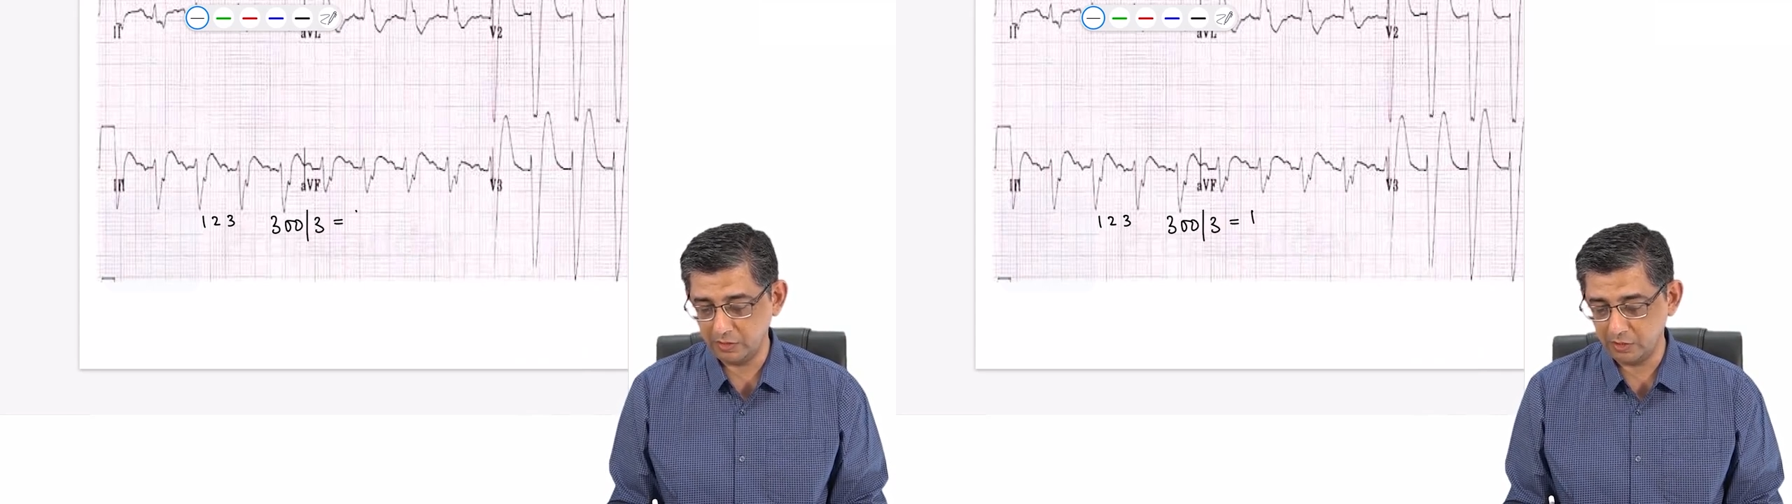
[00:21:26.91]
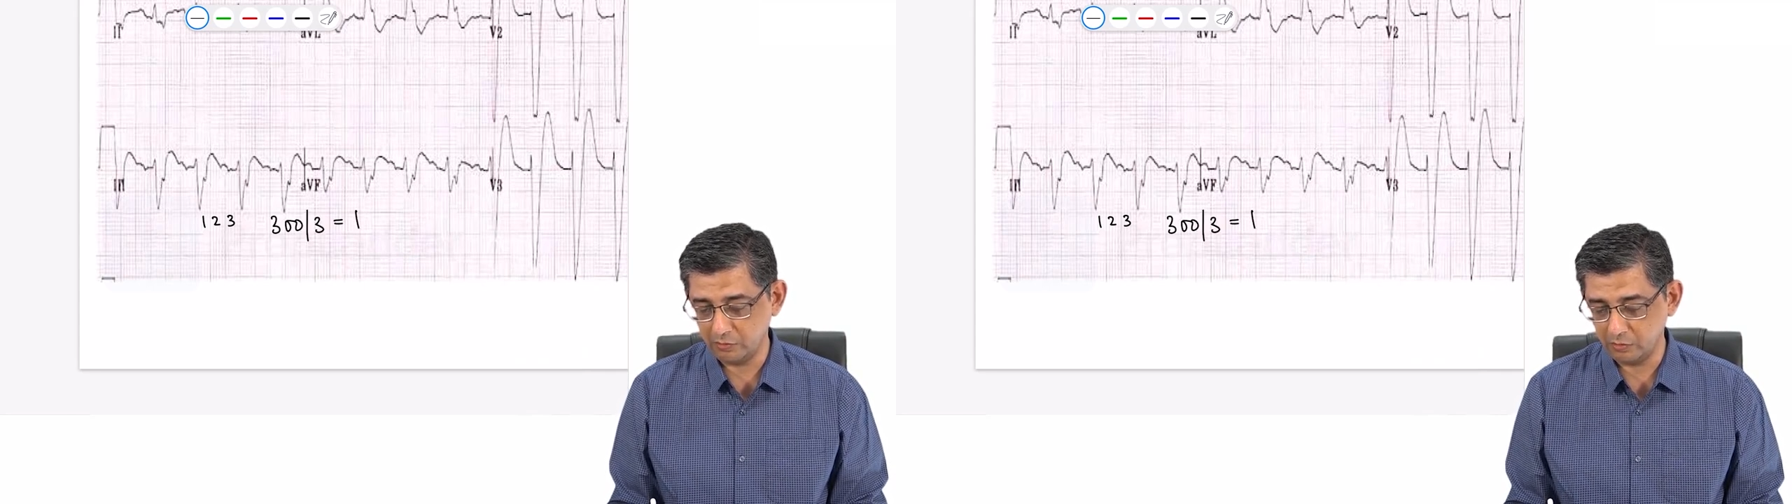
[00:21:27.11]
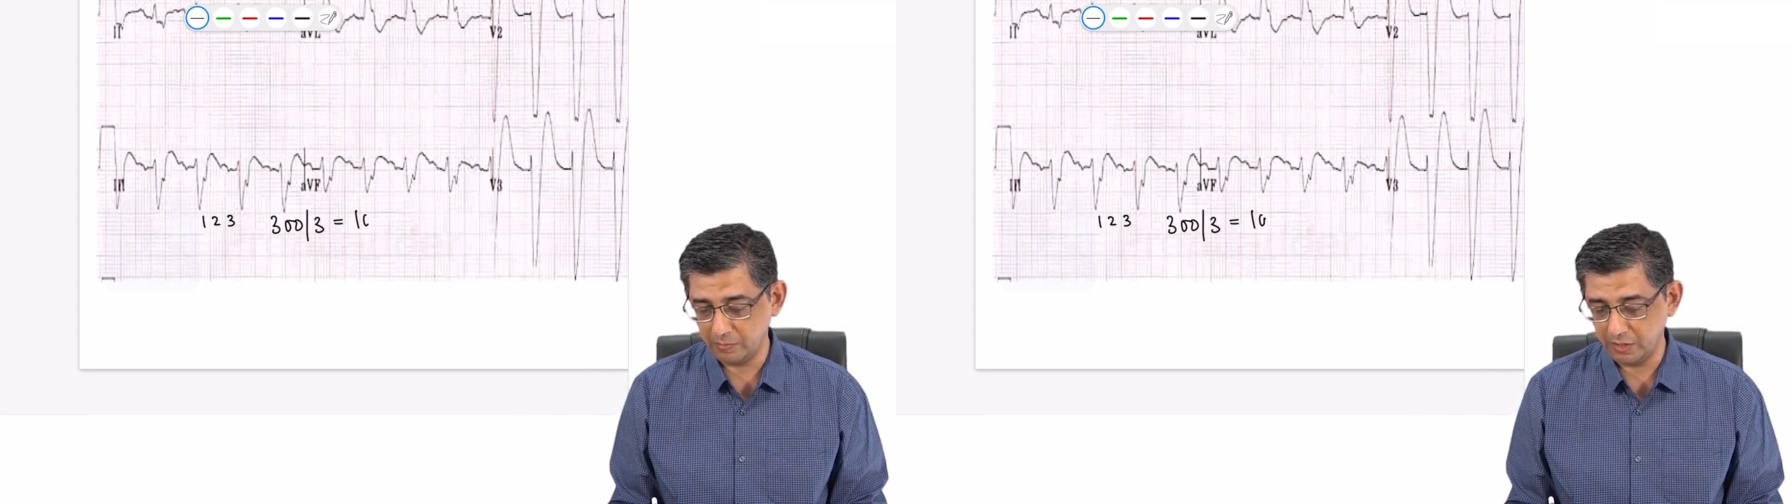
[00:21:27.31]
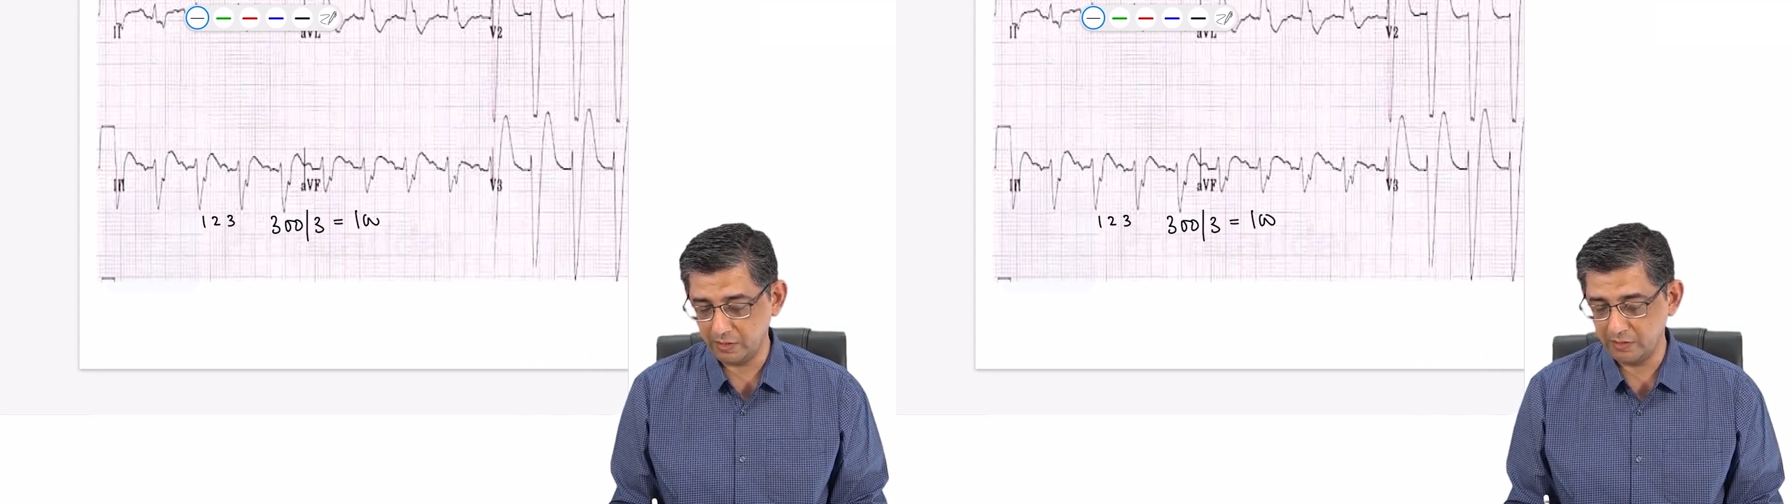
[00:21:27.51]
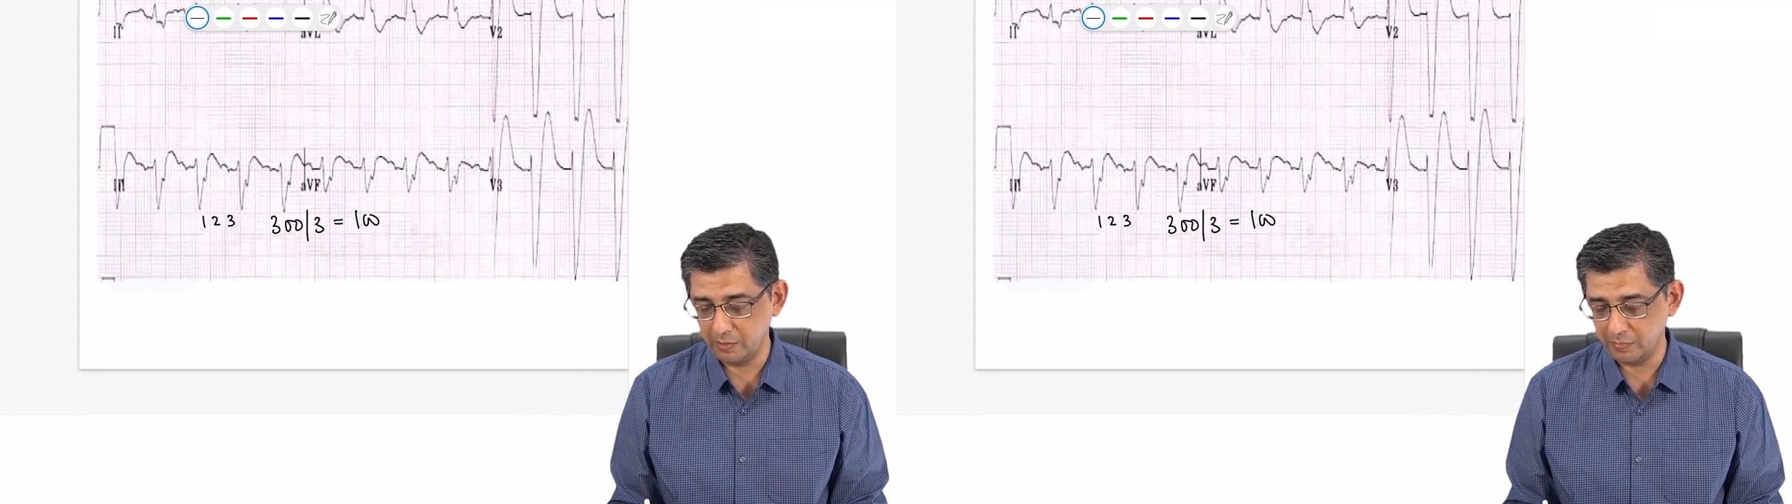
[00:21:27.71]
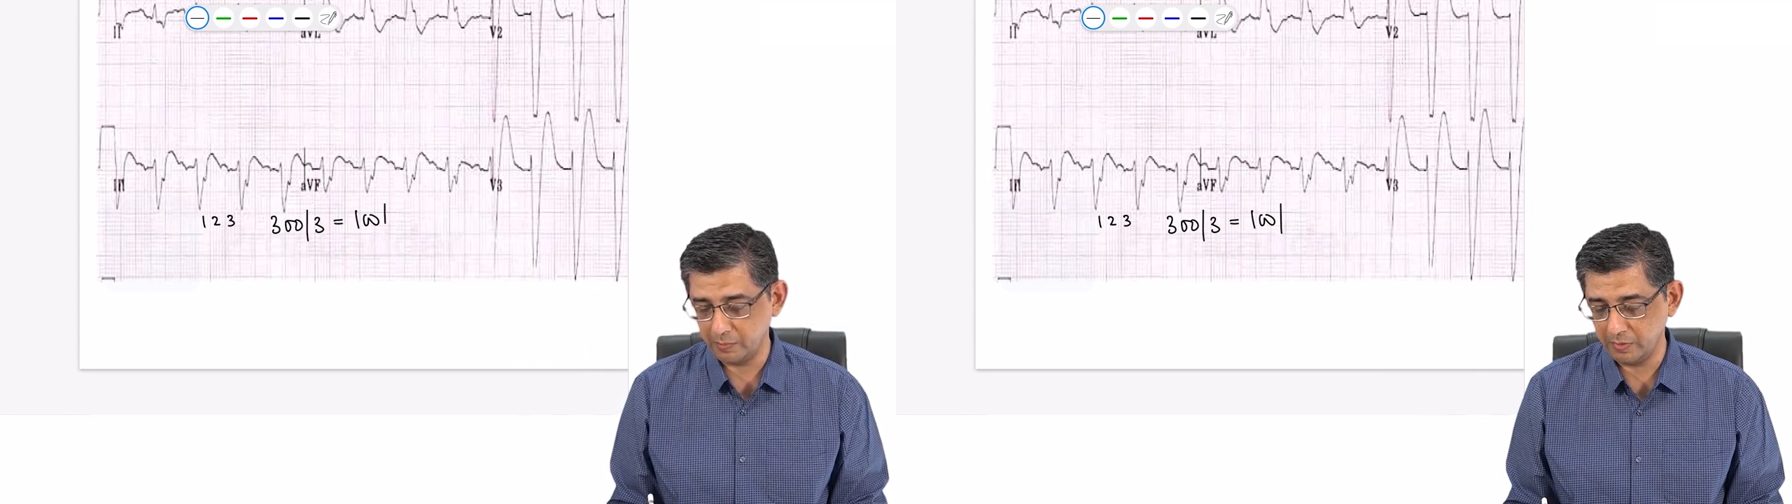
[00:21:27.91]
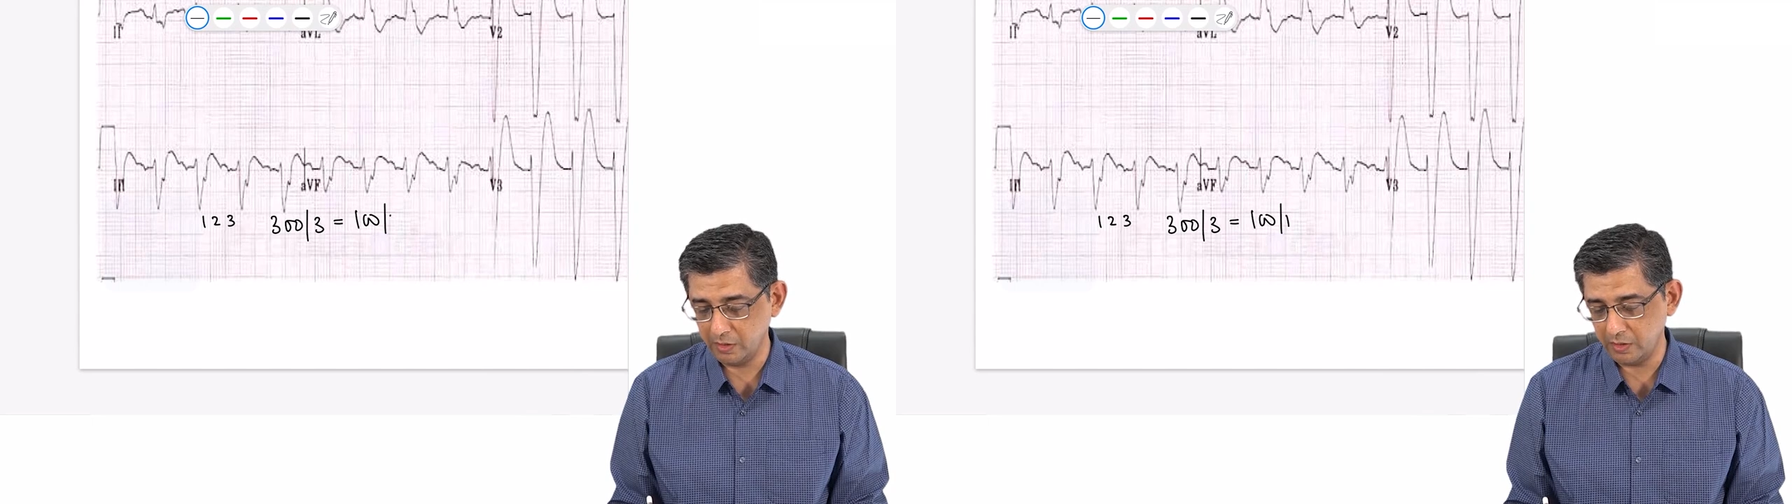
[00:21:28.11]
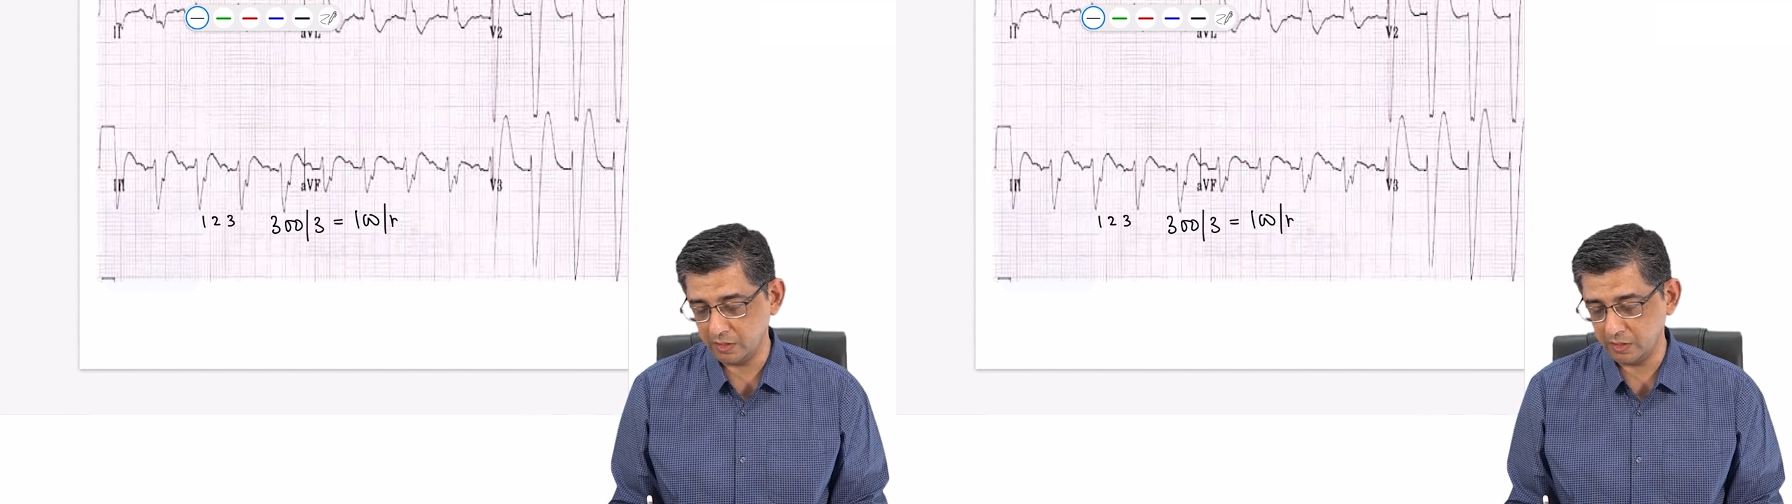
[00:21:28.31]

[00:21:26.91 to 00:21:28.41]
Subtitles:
That would be 100 per minute.